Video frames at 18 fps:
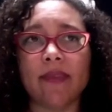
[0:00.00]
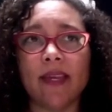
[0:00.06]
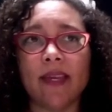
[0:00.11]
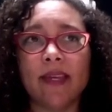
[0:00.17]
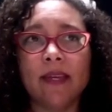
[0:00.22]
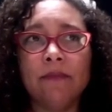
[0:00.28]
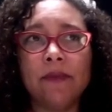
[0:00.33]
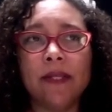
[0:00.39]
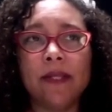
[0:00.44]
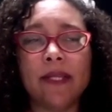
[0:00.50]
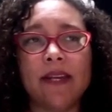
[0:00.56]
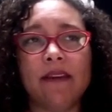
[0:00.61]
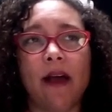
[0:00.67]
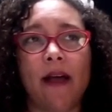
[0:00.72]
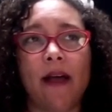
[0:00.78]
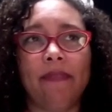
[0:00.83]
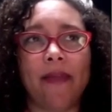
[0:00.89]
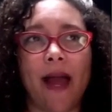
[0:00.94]
completely
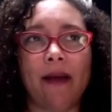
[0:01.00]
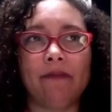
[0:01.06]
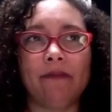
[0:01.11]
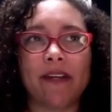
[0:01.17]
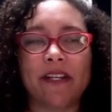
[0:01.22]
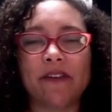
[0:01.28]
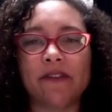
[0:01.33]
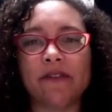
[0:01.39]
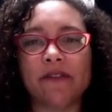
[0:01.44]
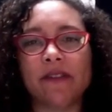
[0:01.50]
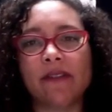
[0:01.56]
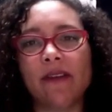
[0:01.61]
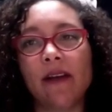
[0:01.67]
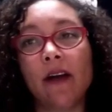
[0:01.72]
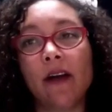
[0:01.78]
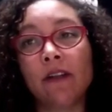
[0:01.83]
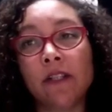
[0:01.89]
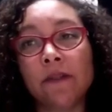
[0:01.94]
not that.
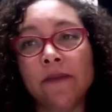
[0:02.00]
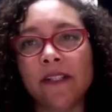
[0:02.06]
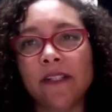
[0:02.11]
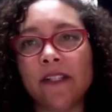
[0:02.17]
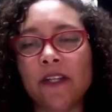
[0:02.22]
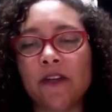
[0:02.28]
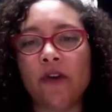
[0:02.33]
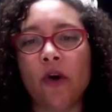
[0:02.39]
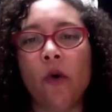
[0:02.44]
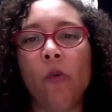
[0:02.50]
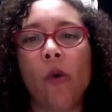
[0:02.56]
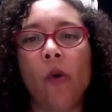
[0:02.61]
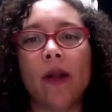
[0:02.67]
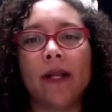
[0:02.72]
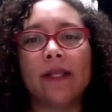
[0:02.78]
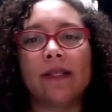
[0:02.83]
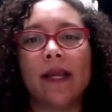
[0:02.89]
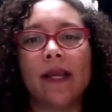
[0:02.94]
Ultimately, you don't
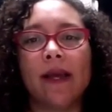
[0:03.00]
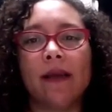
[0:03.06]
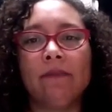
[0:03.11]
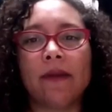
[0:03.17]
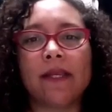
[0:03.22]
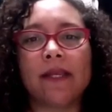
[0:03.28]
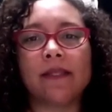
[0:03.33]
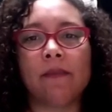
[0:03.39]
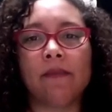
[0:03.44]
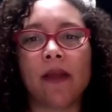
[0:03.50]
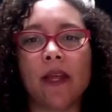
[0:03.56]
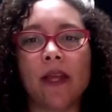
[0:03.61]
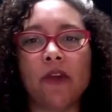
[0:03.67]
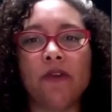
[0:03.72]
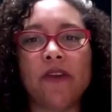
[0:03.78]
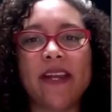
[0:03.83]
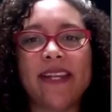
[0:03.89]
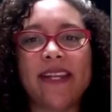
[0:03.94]
want it to be something
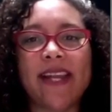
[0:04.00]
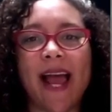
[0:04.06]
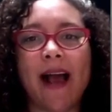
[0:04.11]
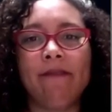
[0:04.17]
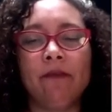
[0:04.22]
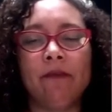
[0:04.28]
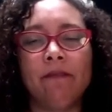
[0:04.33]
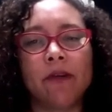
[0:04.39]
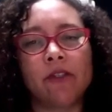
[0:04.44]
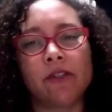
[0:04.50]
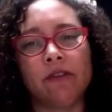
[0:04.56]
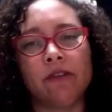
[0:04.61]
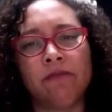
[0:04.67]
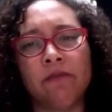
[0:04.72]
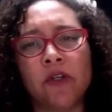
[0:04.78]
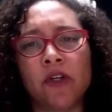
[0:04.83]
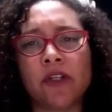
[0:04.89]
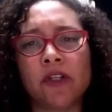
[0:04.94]
that you need to have a bunch
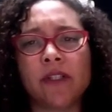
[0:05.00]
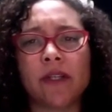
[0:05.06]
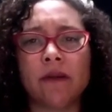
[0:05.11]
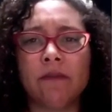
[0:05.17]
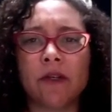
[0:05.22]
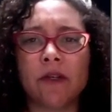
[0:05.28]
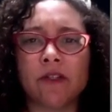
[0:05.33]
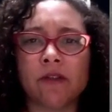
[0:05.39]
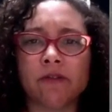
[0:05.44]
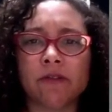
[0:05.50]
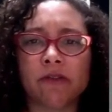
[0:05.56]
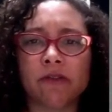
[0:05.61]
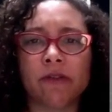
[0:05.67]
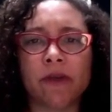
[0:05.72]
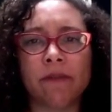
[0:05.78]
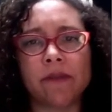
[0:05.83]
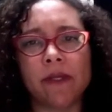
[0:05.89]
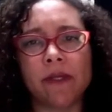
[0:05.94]
of books and a bunch of
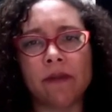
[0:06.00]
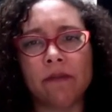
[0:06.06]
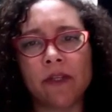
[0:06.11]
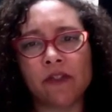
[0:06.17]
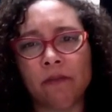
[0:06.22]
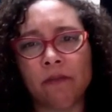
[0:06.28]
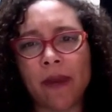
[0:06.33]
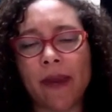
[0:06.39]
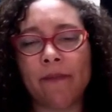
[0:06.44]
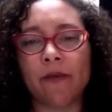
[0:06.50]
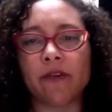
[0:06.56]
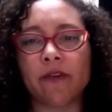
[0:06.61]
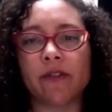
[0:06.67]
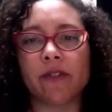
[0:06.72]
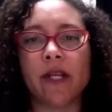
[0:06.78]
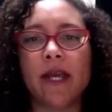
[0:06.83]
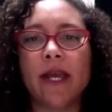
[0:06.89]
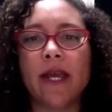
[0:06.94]
scripts and a bunch of
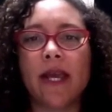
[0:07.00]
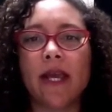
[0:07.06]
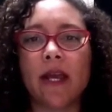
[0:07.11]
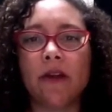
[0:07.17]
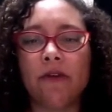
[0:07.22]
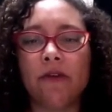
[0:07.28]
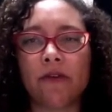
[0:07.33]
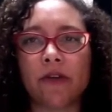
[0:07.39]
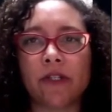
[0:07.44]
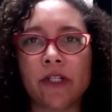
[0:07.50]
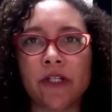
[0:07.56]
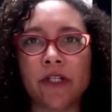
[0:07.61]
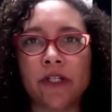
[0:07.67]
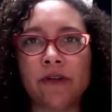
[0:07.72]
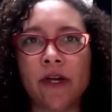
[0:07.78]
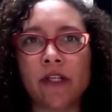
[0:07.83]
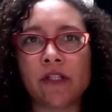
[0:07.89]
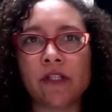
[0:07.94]
papers in order to
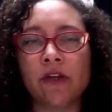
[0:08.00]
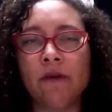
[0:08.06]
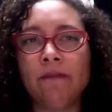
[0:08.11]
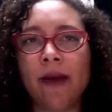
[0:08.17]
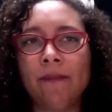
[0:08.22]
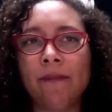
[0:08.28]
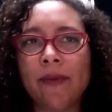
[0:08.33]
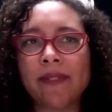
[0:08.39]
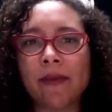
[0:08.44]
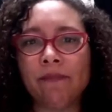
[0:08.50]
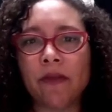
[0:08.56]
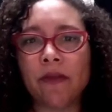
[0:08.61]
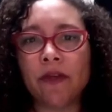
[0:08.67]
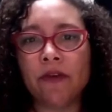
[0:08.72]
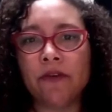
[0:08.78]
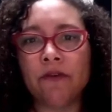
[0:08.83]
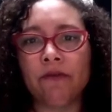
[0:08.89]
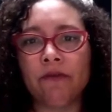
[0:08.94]
do it. So it might be something
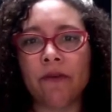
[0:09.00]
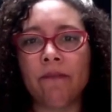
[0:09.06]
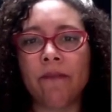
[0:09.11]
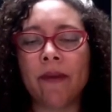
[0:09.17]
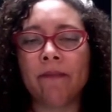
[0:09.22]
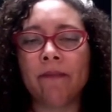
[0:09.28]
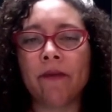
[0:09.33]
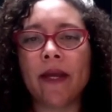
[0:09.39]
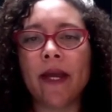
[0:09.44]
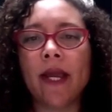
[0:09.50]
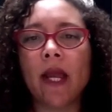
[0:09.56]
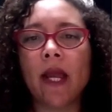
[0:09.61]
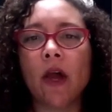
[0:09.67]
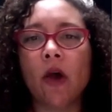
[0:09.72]
you do from memory,